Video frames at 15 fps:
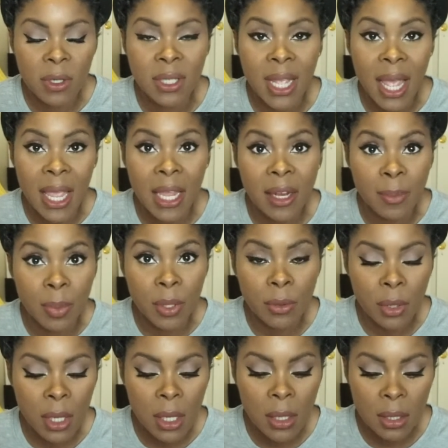Aid
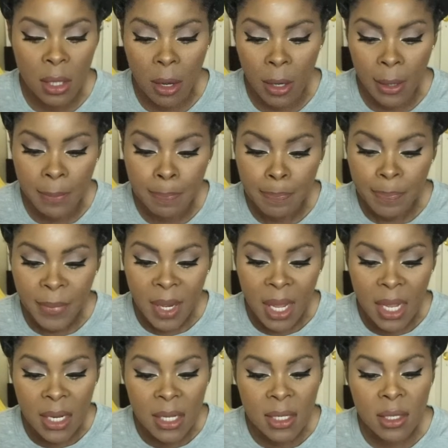Beauty, sorry,
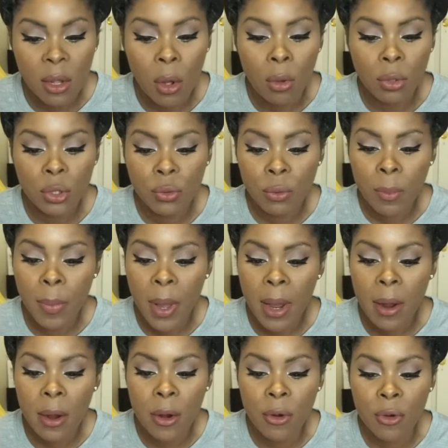and it's the Ultra
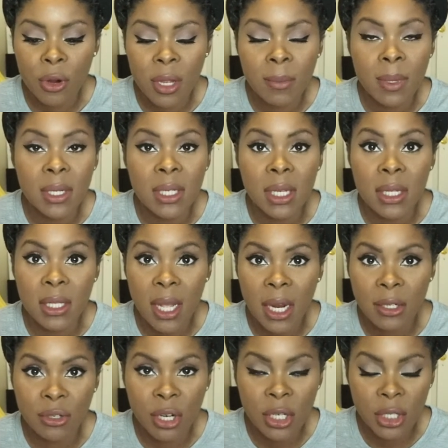Repair Cream Intense
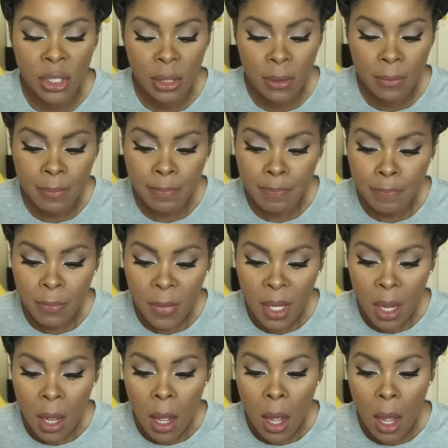Hydration.
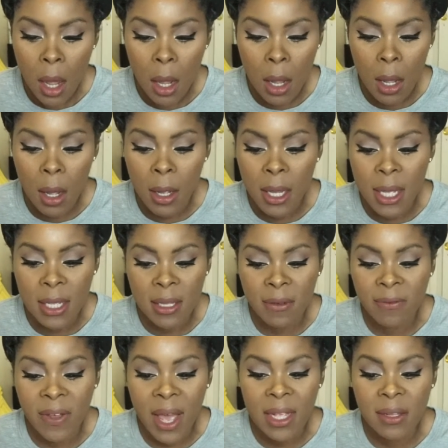It's a fast